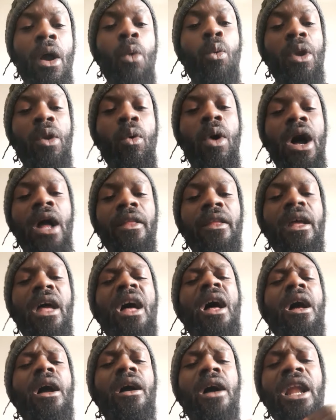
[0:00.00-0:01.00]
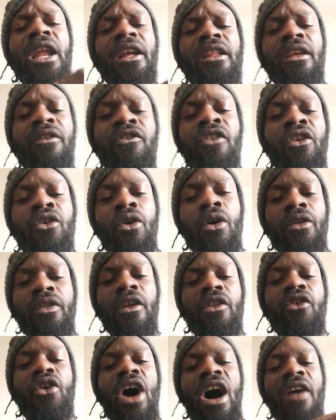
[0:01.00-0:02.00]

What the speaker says: We want collective security to